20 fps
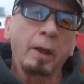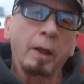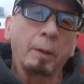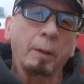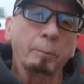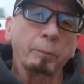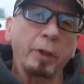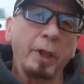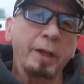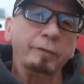
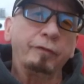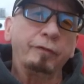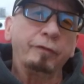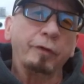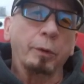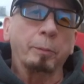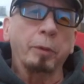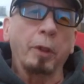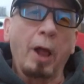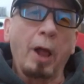Plain view
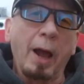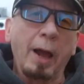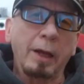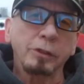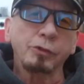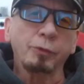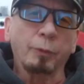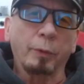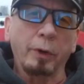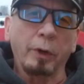applies
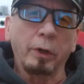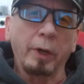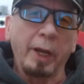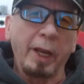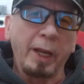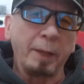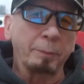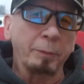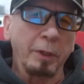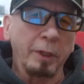where
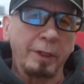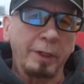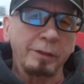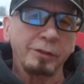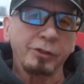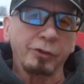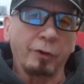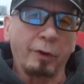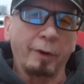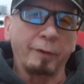a police
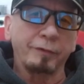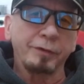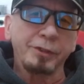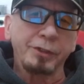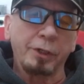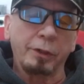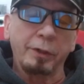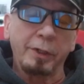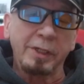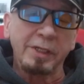
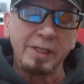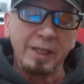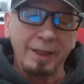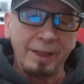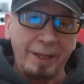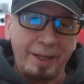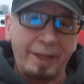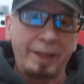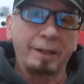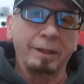officer is
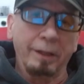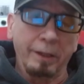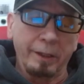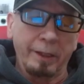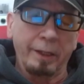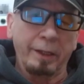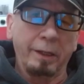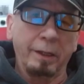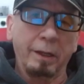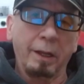
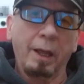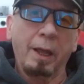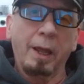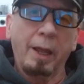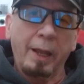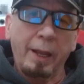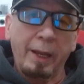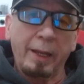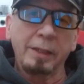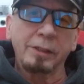legally
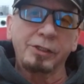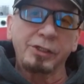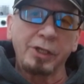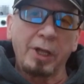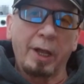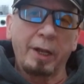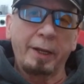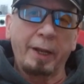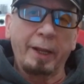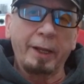
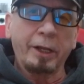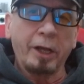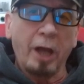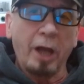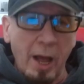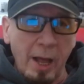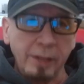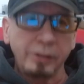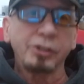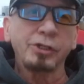inside a
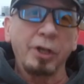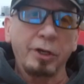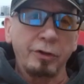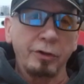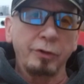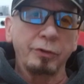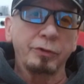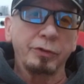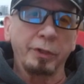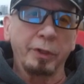
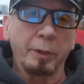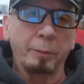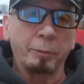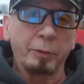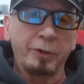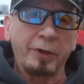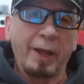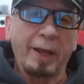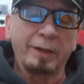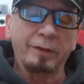constitutionally
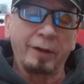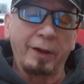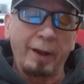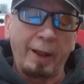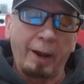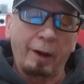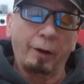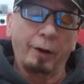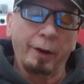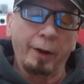protected
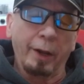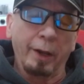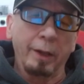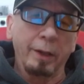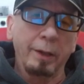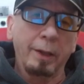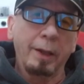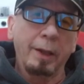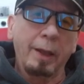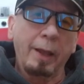area
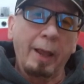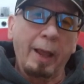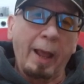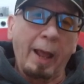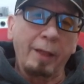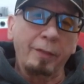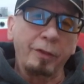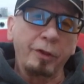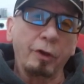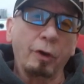
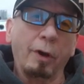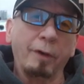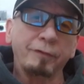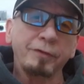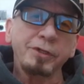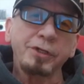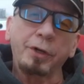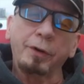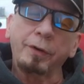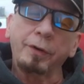and the
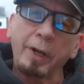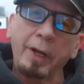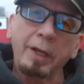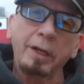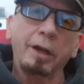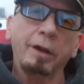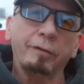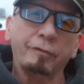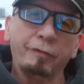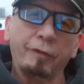officer
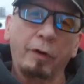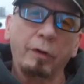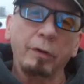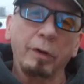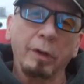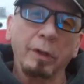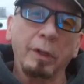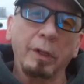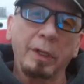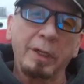
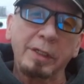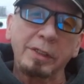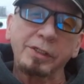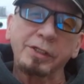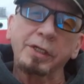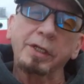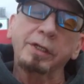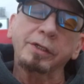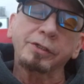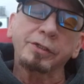inadvertently
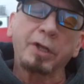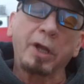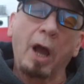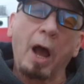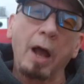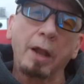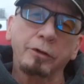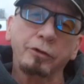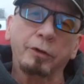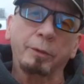sees
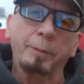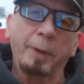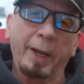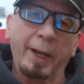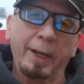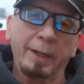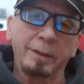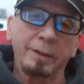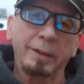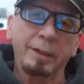
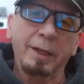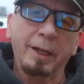contraband.